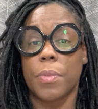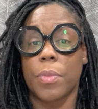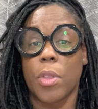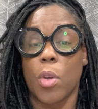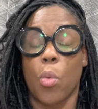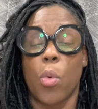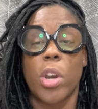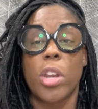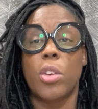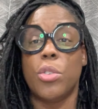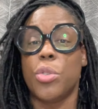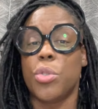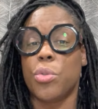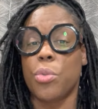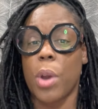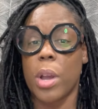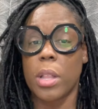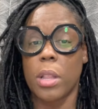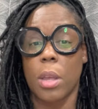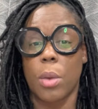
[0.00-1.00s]
What are you
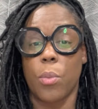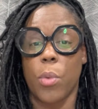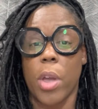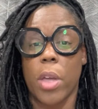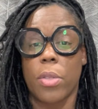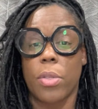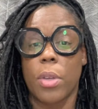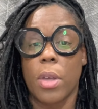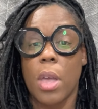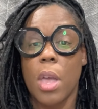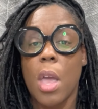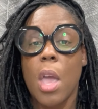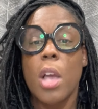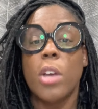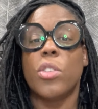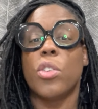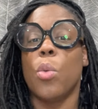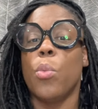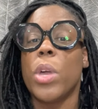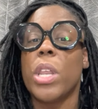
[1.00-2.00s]
struggling with?
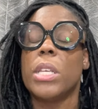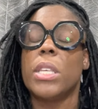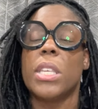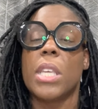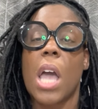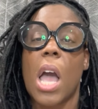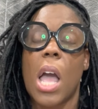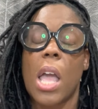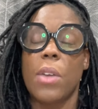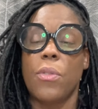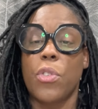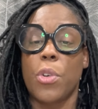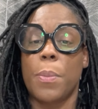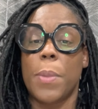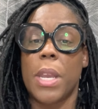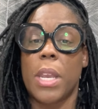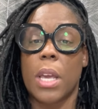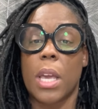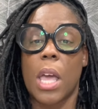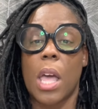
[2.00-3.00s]
So when it's time for
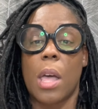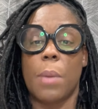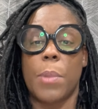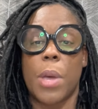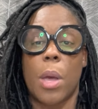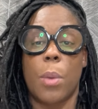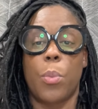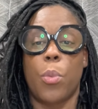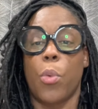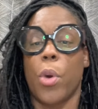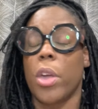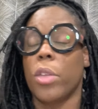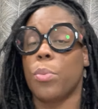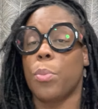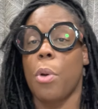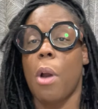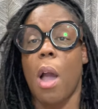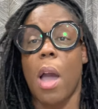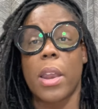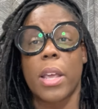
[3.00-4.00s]
me to come up with
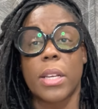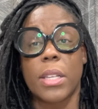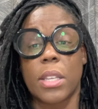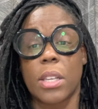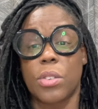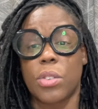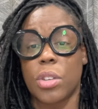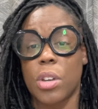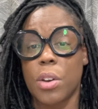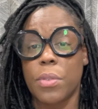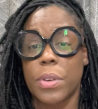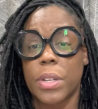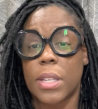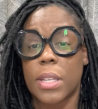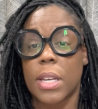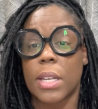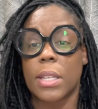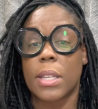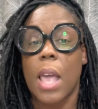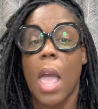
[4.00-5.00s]
products and
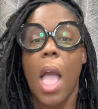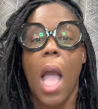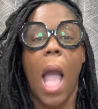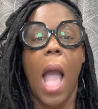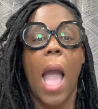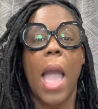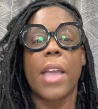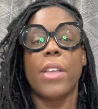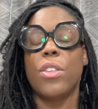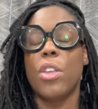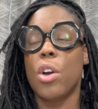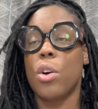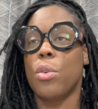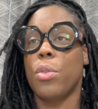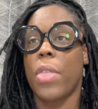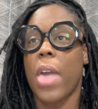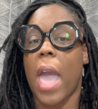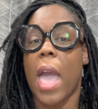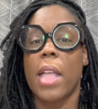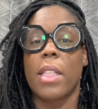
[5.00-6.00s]
services, I know
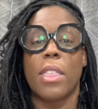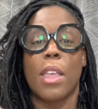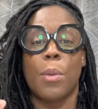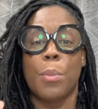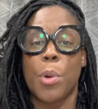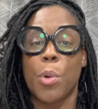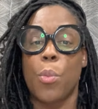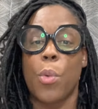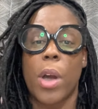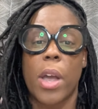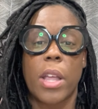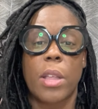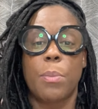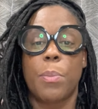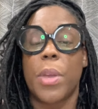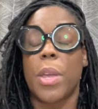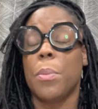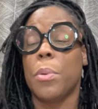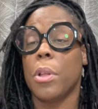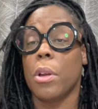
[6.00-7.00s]
that number one,
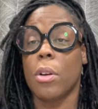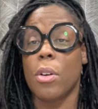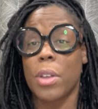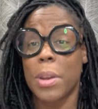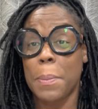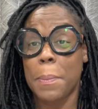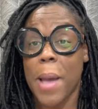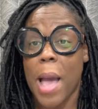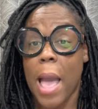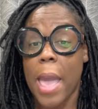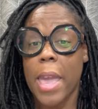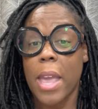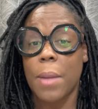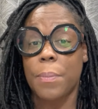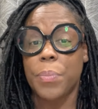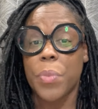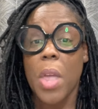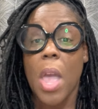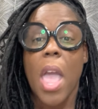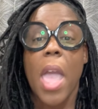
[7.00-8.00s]
people are going to buy
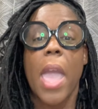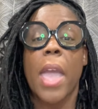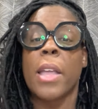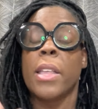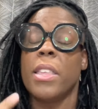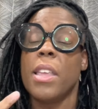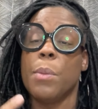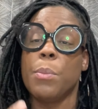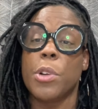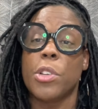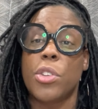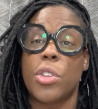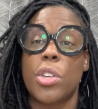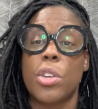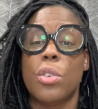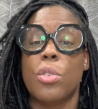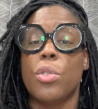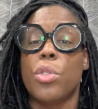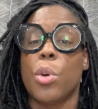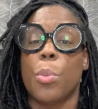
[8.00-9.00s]
it. And number
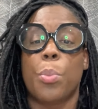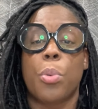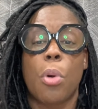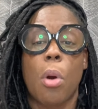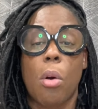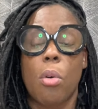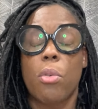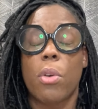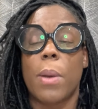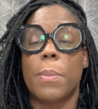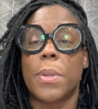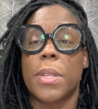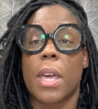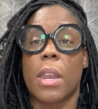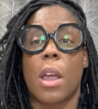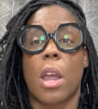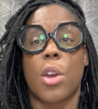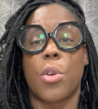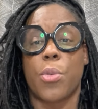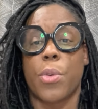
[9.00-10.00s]
two, the programs
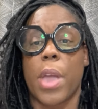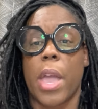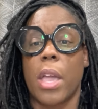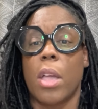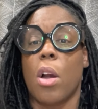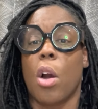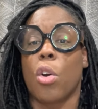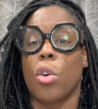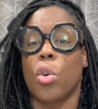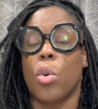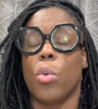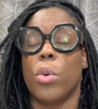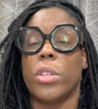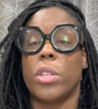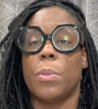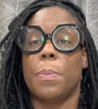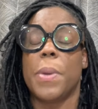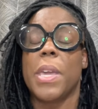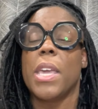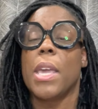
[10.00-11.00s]
that I create are going
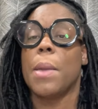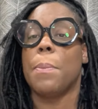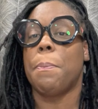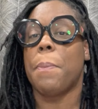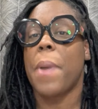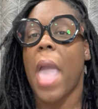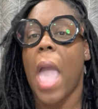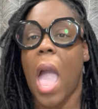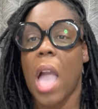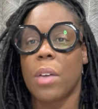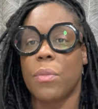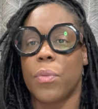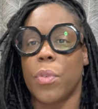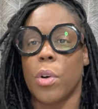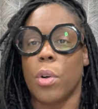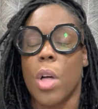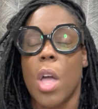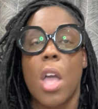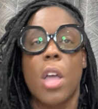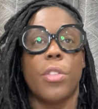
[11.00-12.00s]
to be
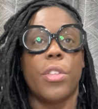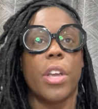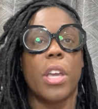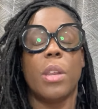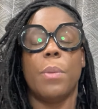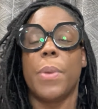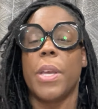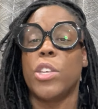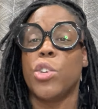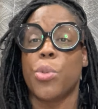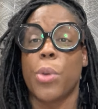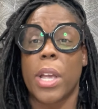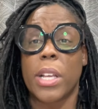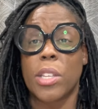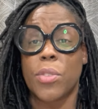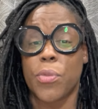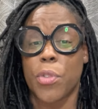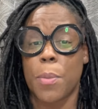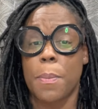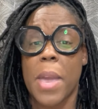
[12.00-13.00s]
impactful. They're going to be
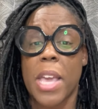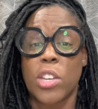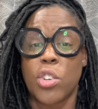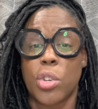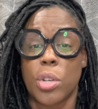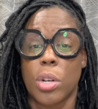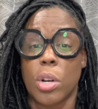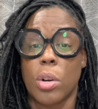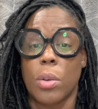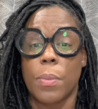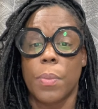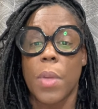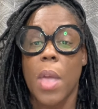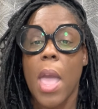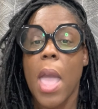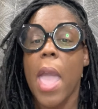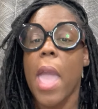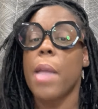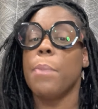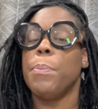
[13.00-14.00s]
transformational
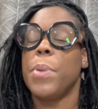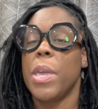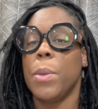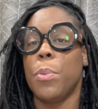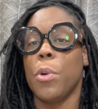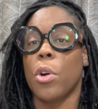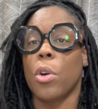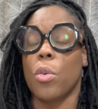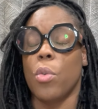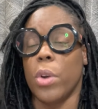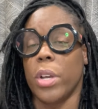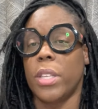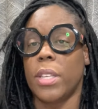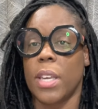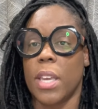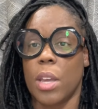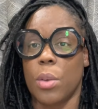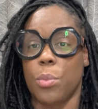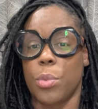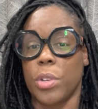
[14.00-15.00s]
and people are going to
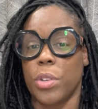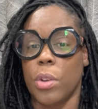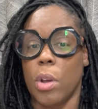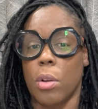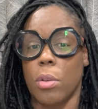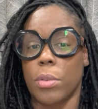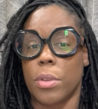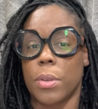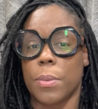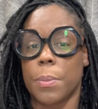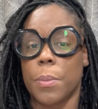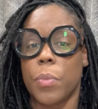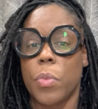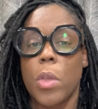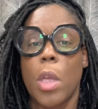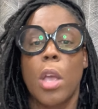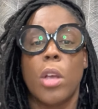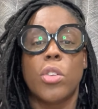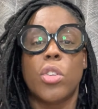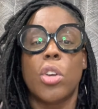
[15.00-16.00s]
get results.
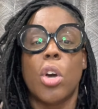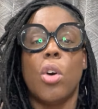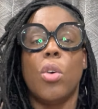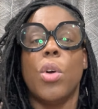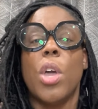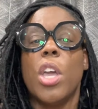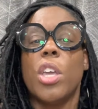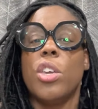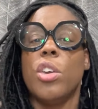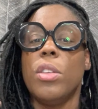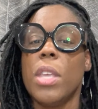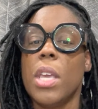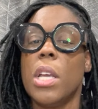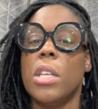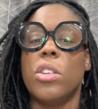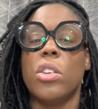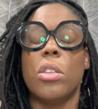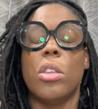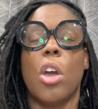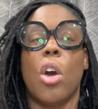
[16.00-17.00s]
So you
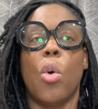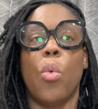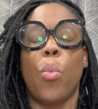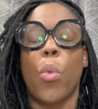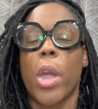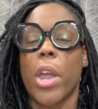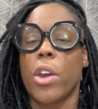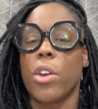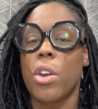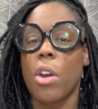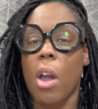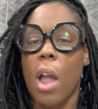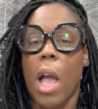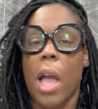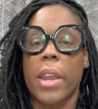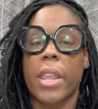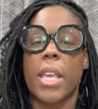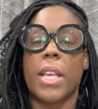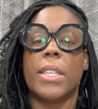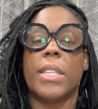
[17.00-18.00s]
need to know where your
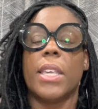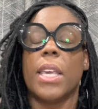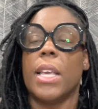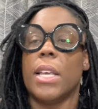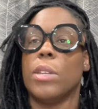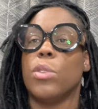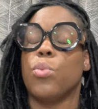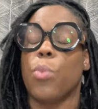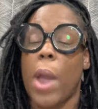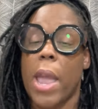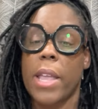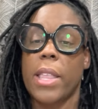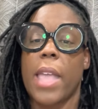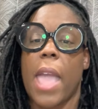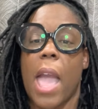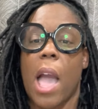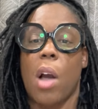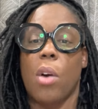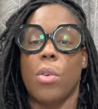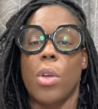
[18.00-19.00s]
audience is right
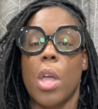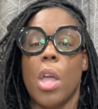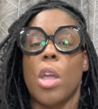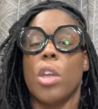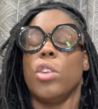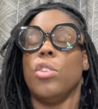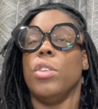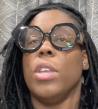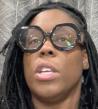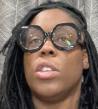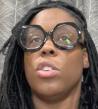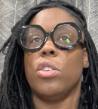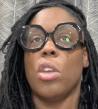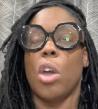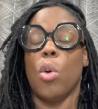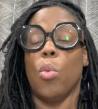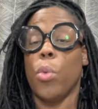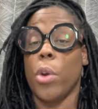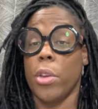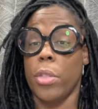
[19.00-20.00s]
now. You need to
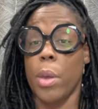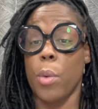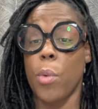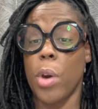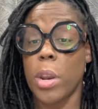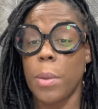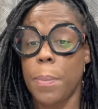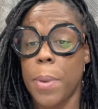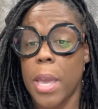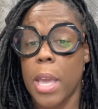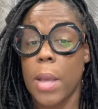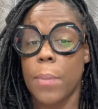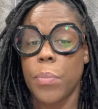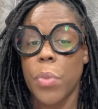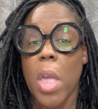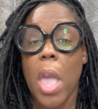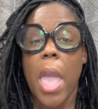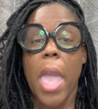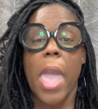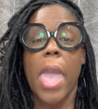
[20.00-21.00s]
know where they want to be
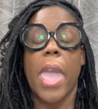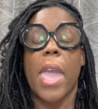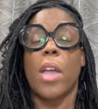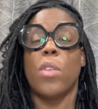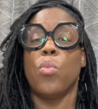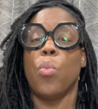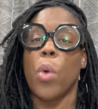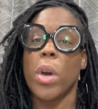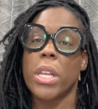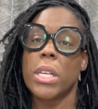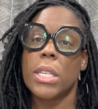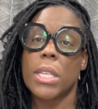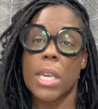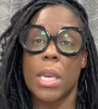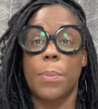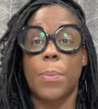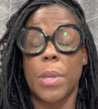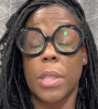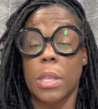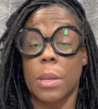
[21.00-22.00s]
and what is
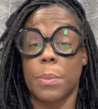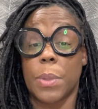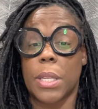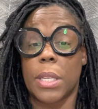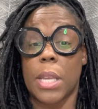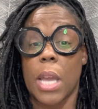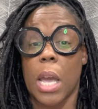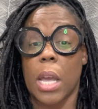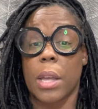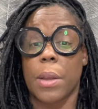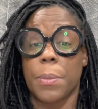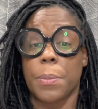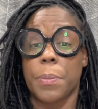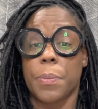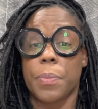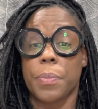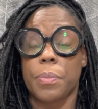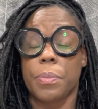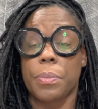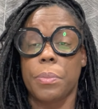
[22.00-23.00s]
keeping them stuck.
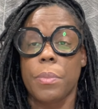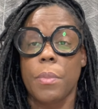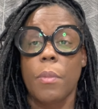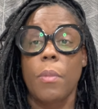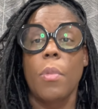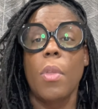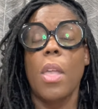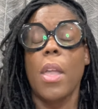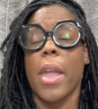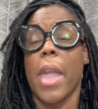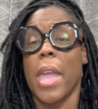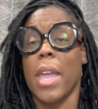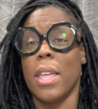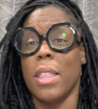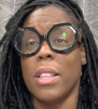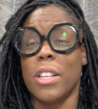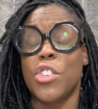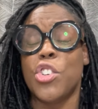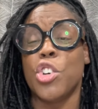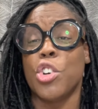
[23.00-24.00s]

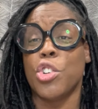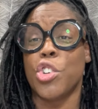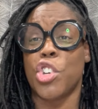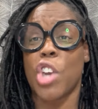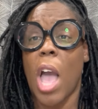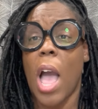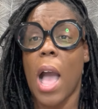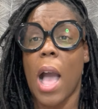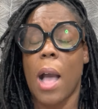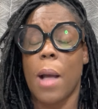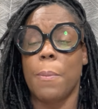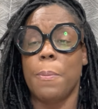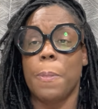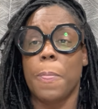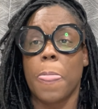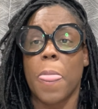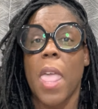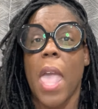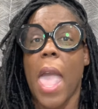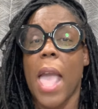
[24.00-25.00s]
And it's your job
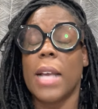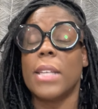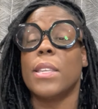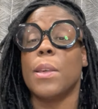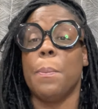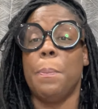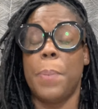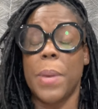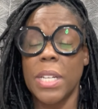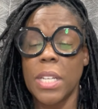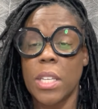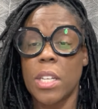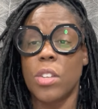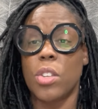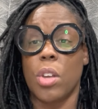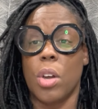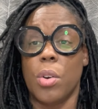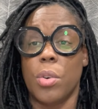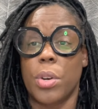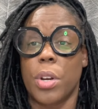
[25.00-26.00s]
as a
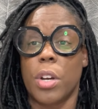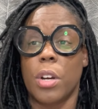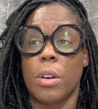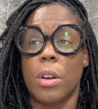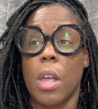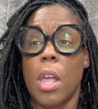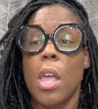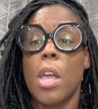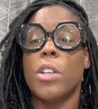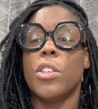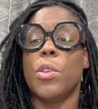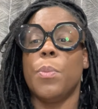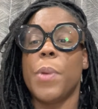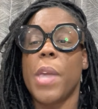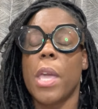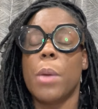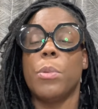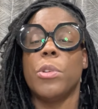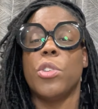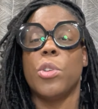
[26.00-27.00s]
business owner to
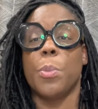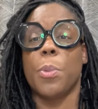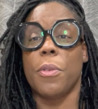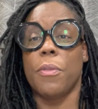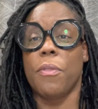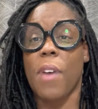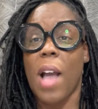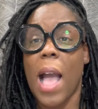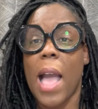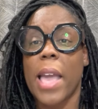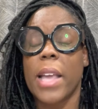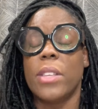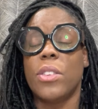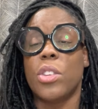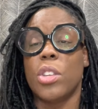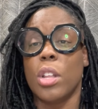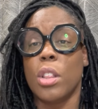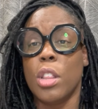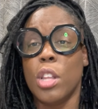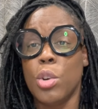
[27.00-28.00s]
be able to provide
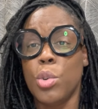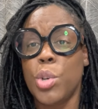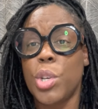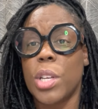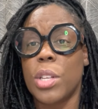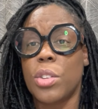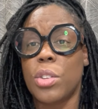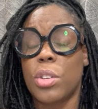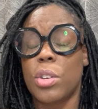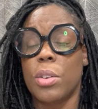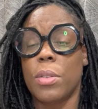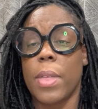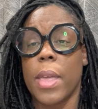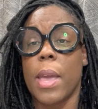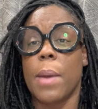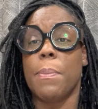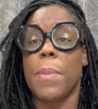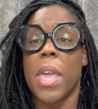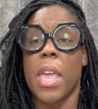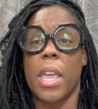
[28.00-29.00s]
solutions to
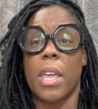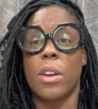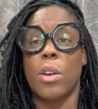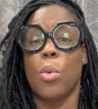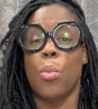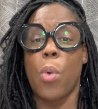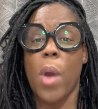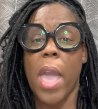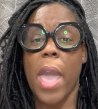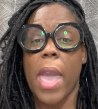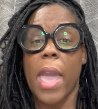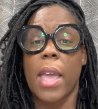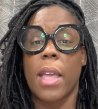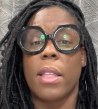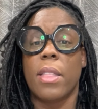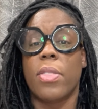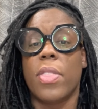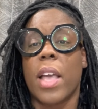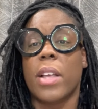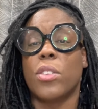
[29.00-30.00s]
them in a
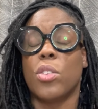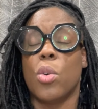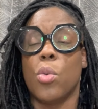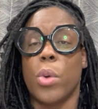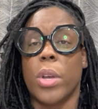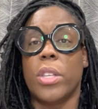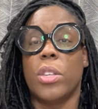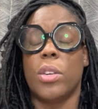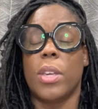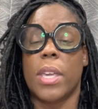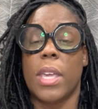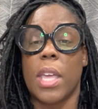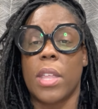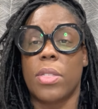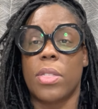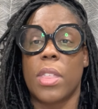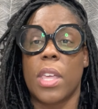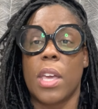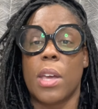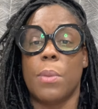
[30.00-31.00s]
way that's going to
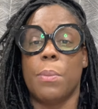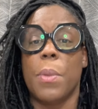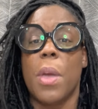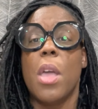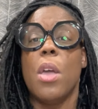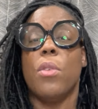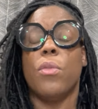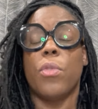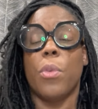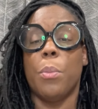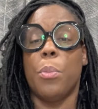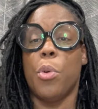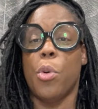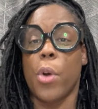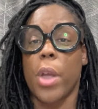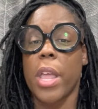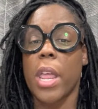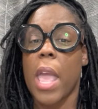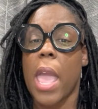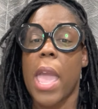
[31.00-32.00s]
get them from
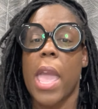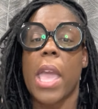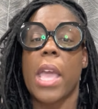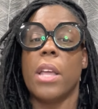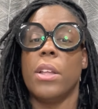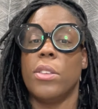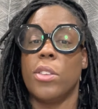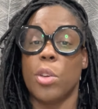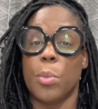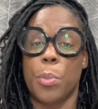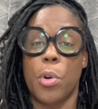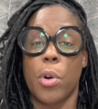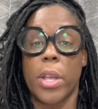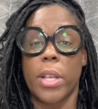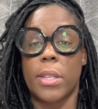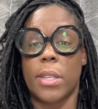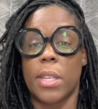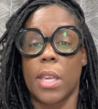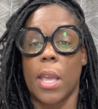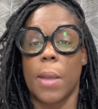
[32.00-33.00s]
point A to
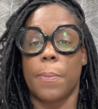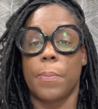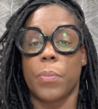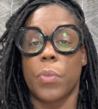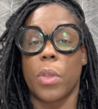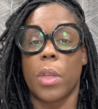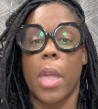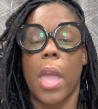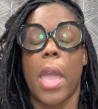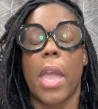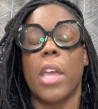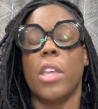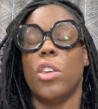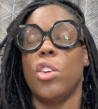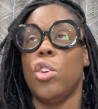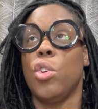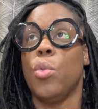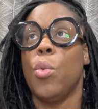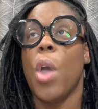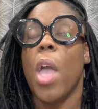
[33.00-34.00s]
point Z. Okay, and
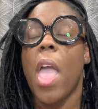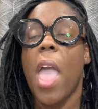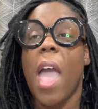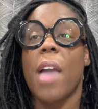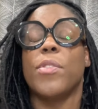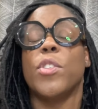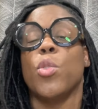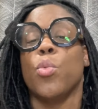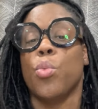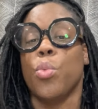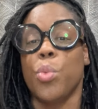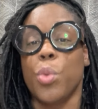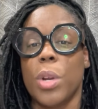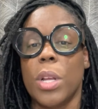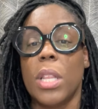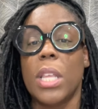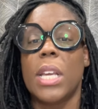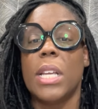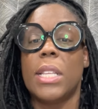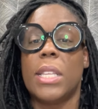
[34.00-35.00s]
you have to
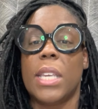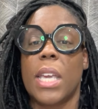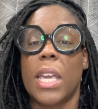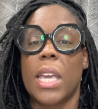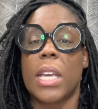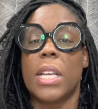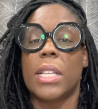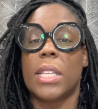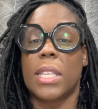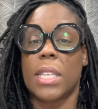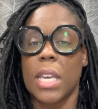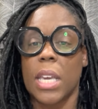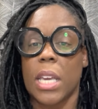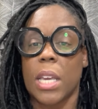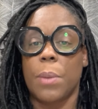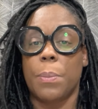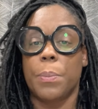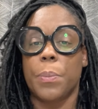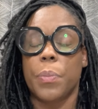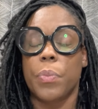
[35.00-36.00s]
really dig
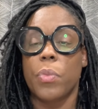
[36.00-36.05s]
deep